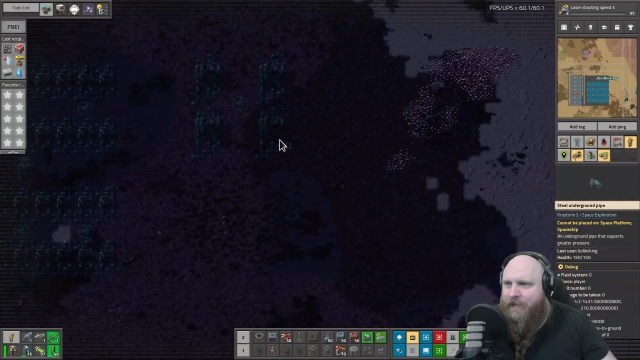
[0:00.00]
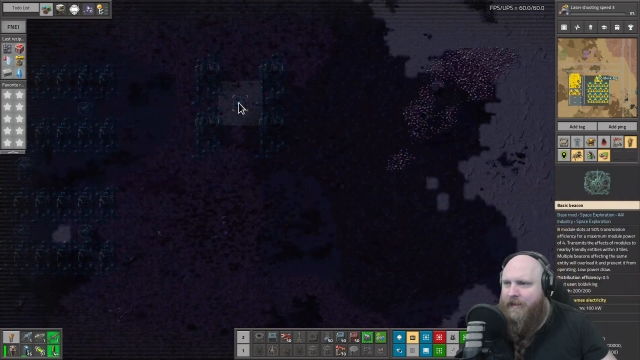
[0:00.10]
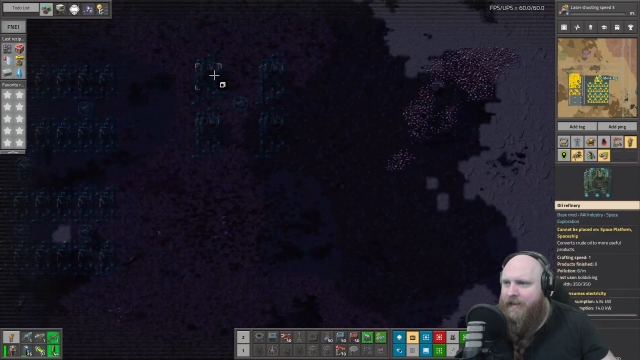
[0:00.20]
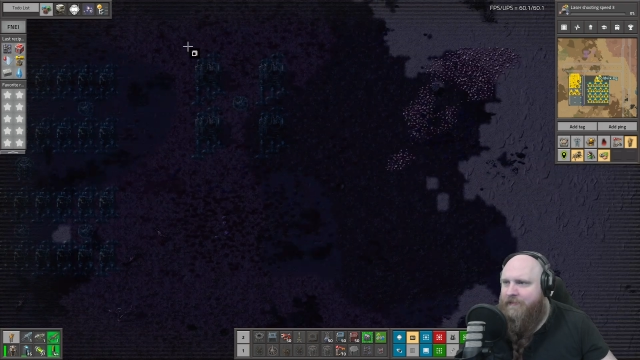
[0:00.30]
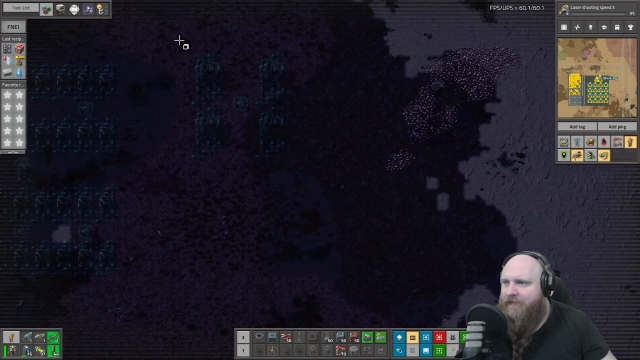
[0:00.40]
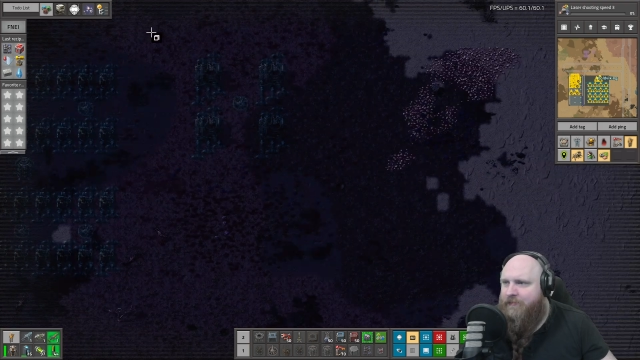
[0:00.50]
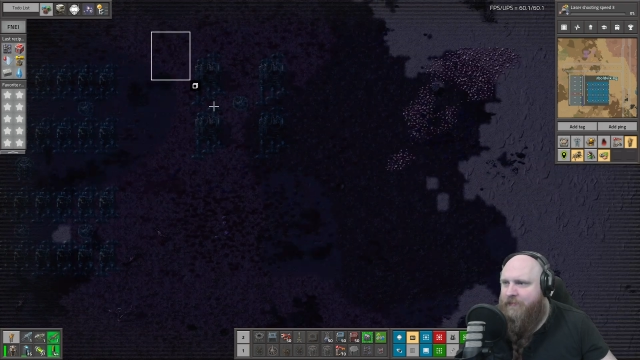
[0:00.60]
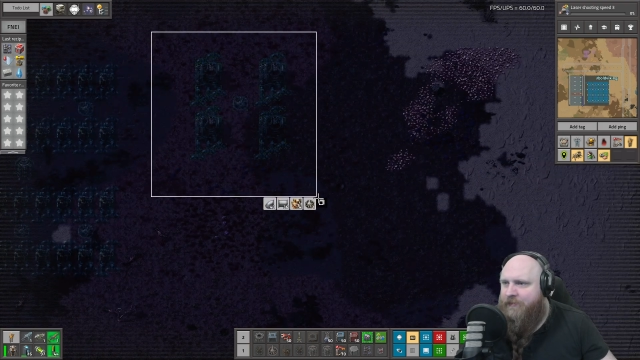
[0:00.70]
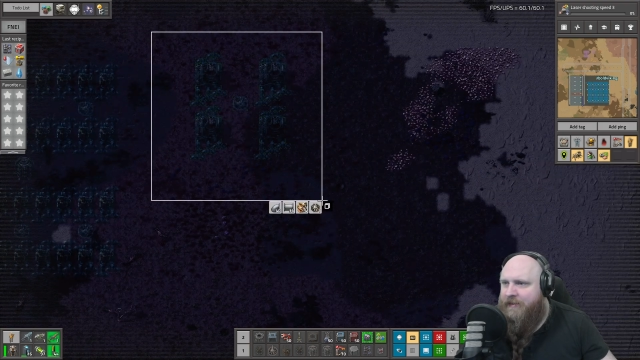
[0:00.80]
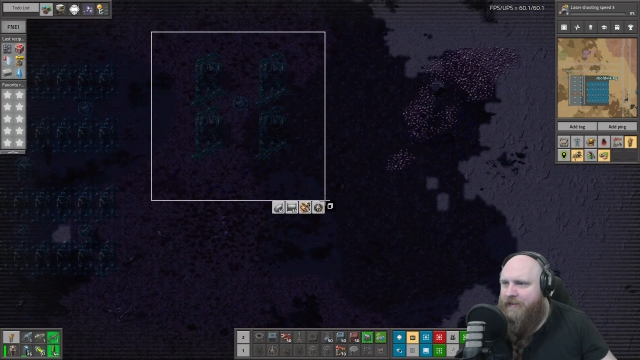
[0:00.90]
And this
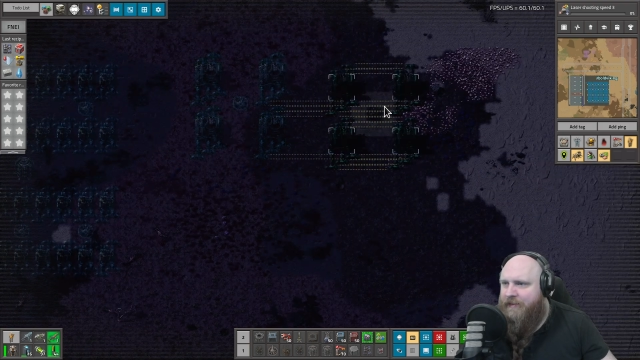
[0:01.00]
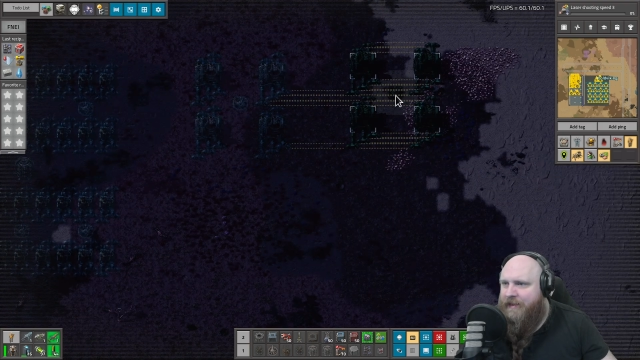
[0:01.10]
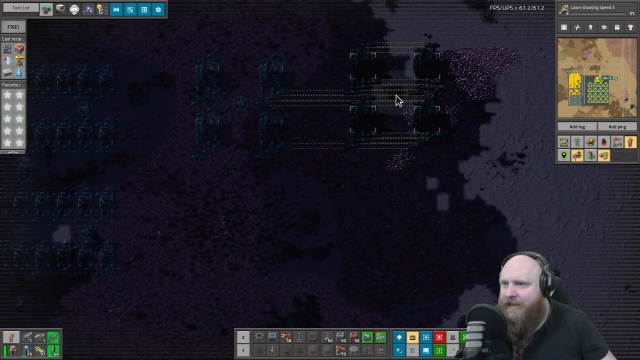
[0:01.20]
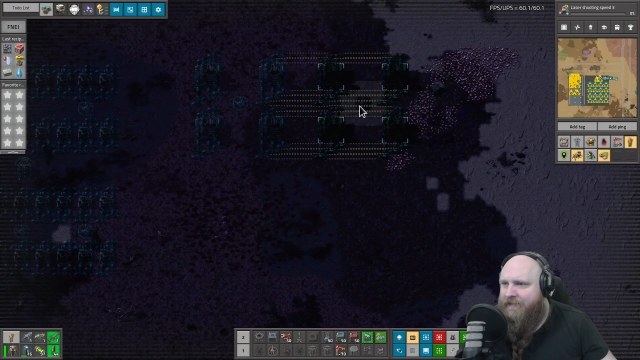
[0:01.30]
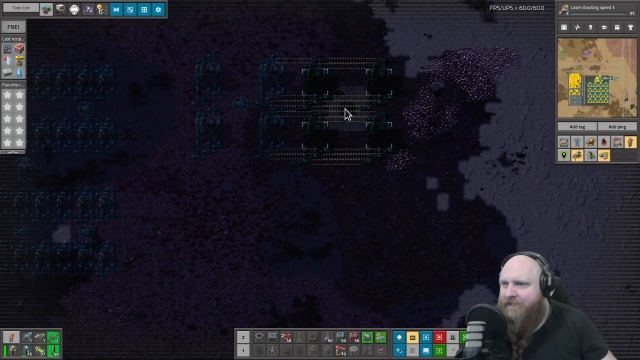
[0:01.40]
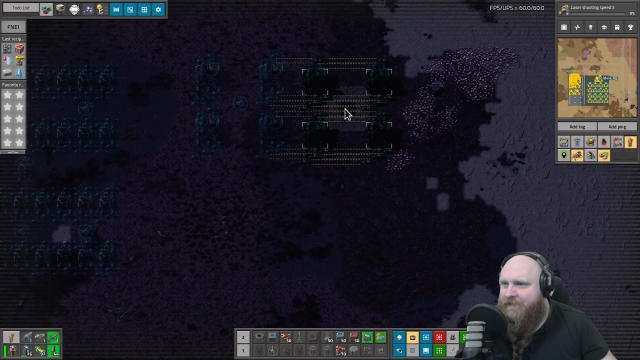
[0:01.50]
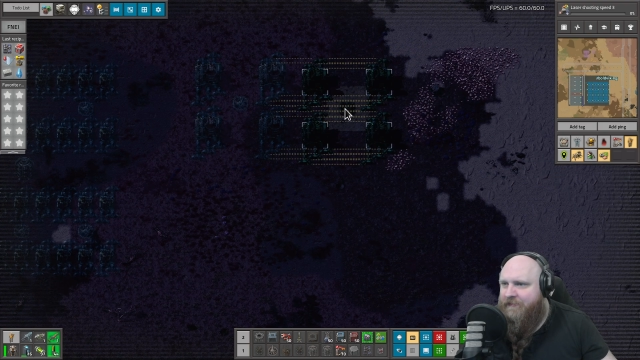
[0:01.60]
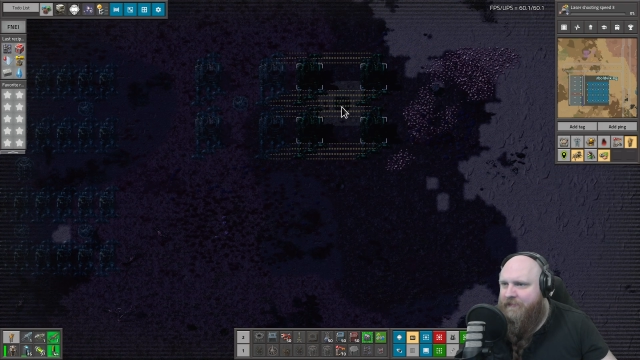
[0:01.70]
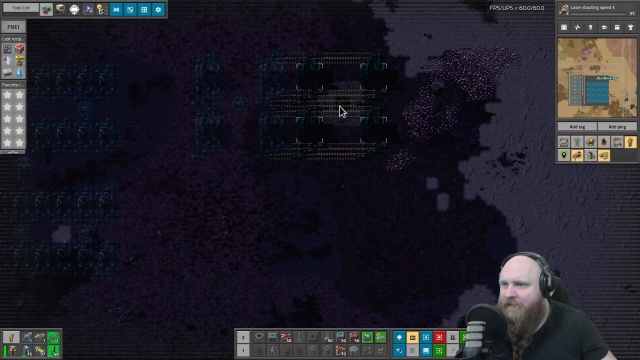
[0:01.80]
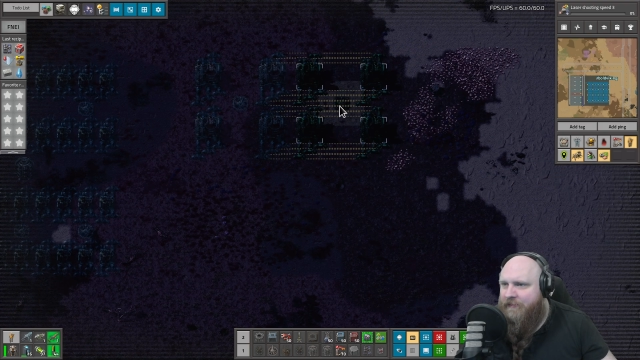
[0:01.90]
one over here gets